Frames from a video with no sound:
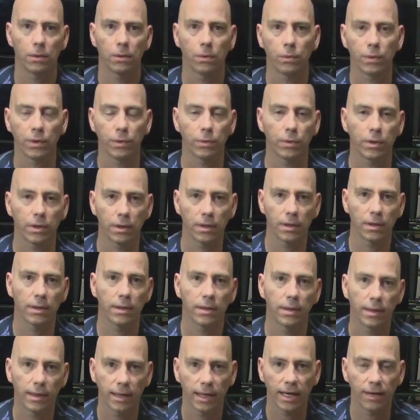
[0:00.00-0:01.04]
We will
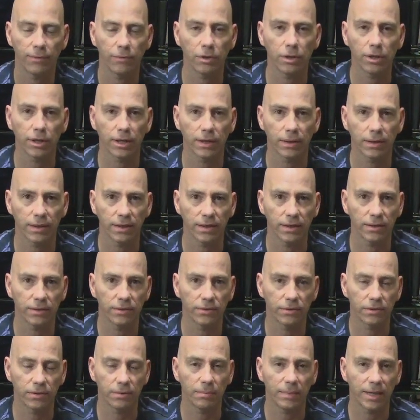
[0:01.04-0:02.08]
have a look at
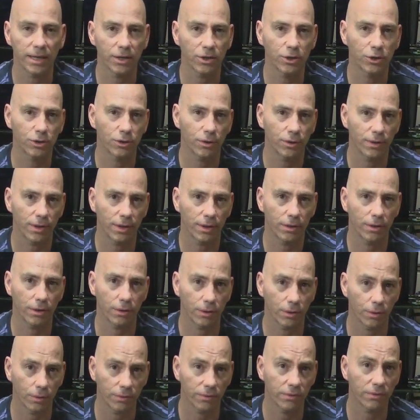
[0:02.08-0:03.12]
these to make sure that
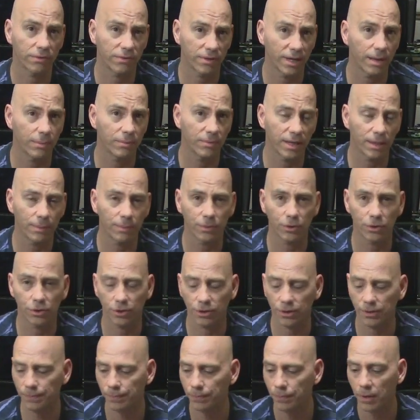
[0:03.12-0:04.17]
they're the same
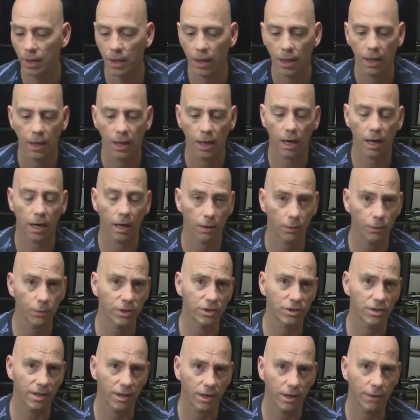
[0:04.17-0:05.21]
temperature, uh,
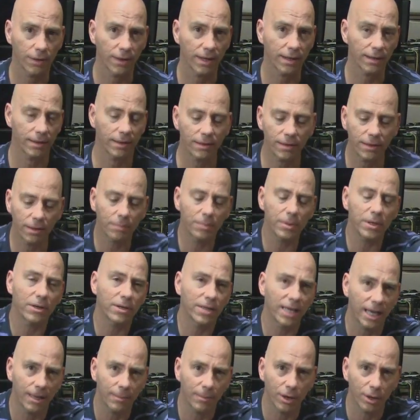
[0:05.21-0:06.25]
which they are. They, the beer
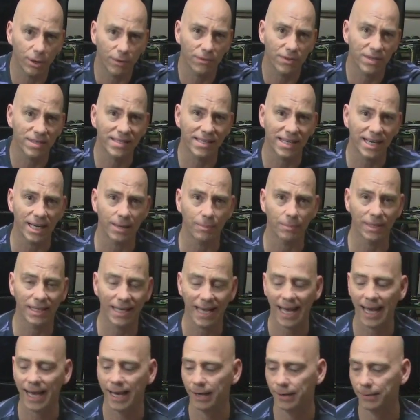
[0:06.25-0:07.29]
came out of the same
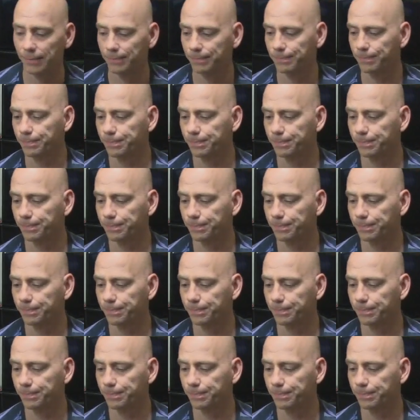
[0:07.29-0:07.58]
can.